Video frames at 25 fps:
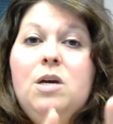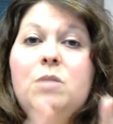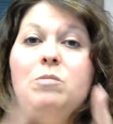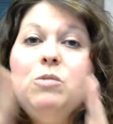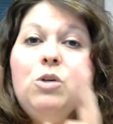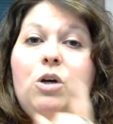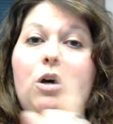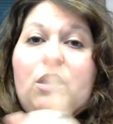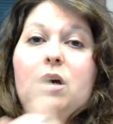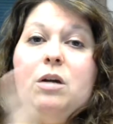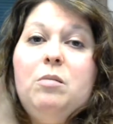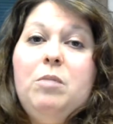I'm
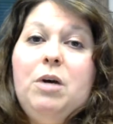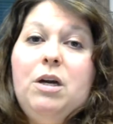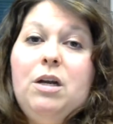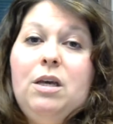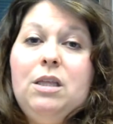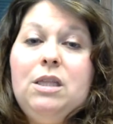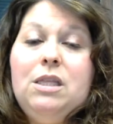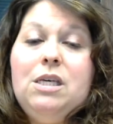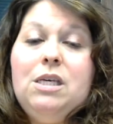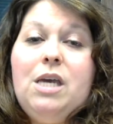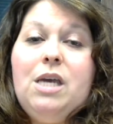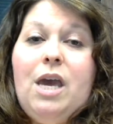talking about
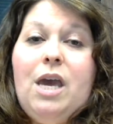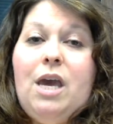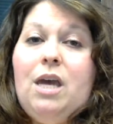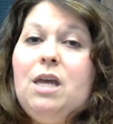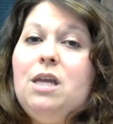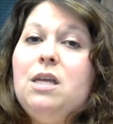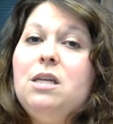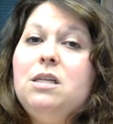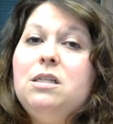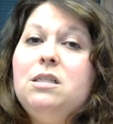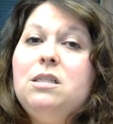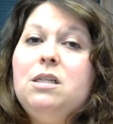at the
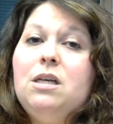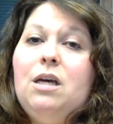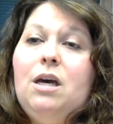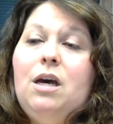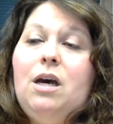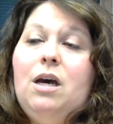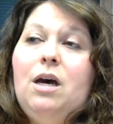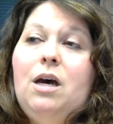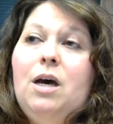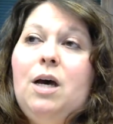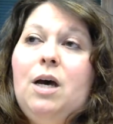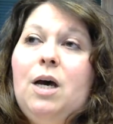end,
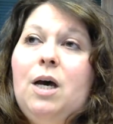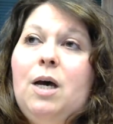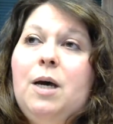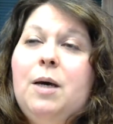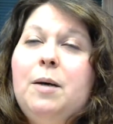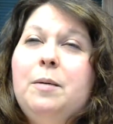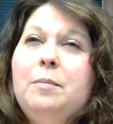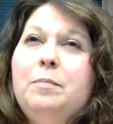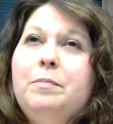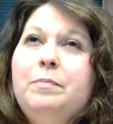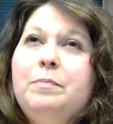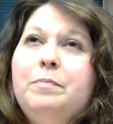
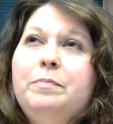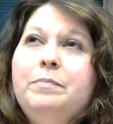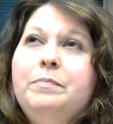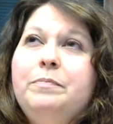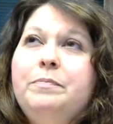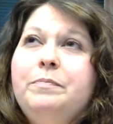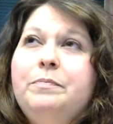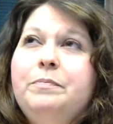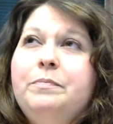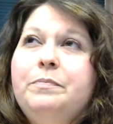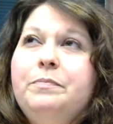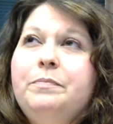
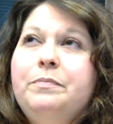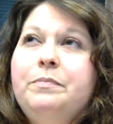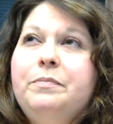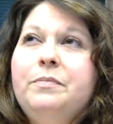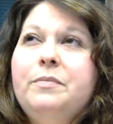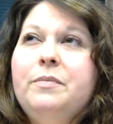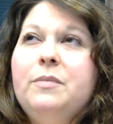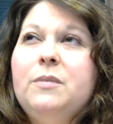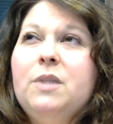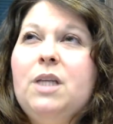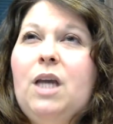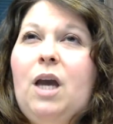
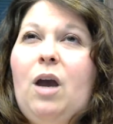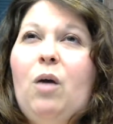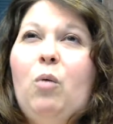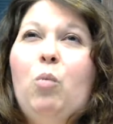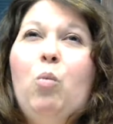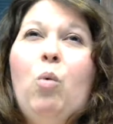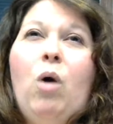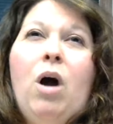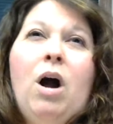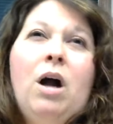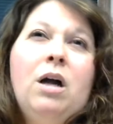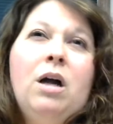I
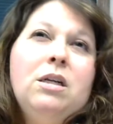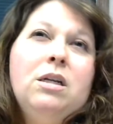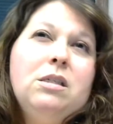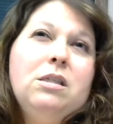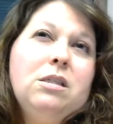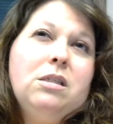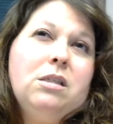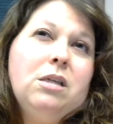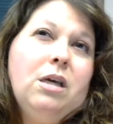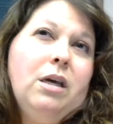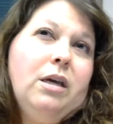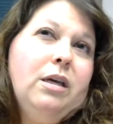want to
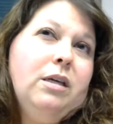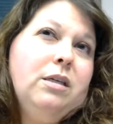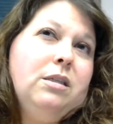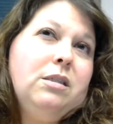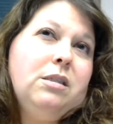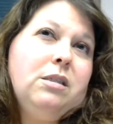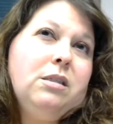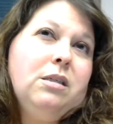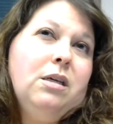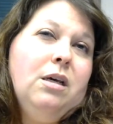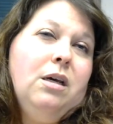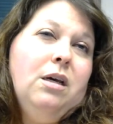say
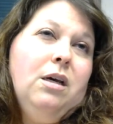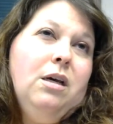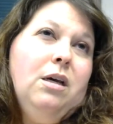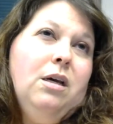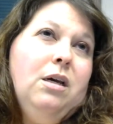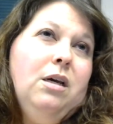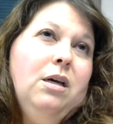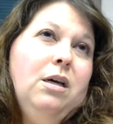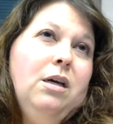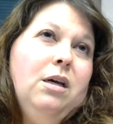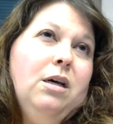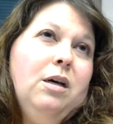it's
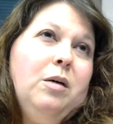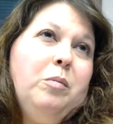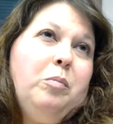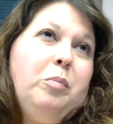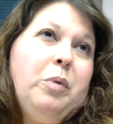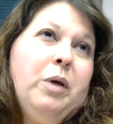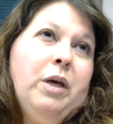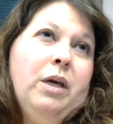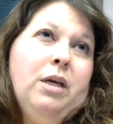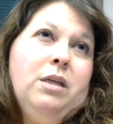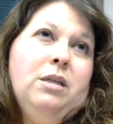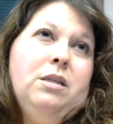
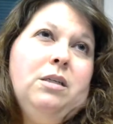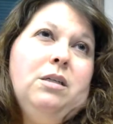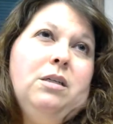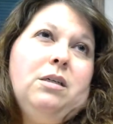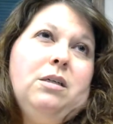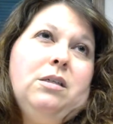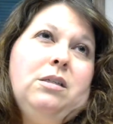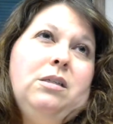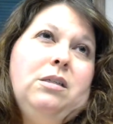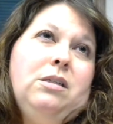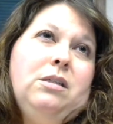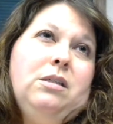
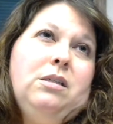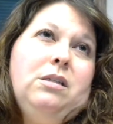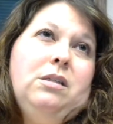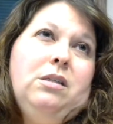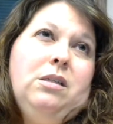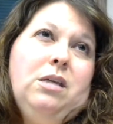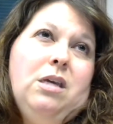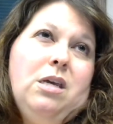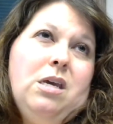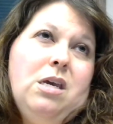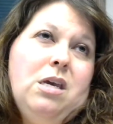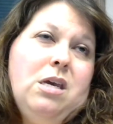Appendix
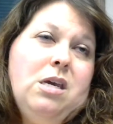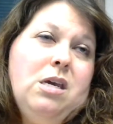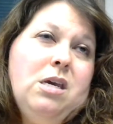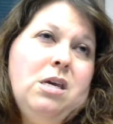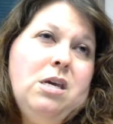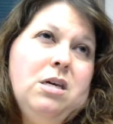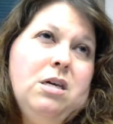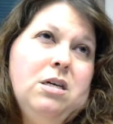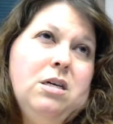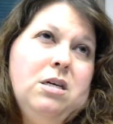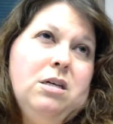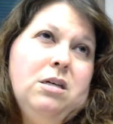
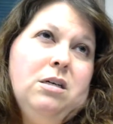C.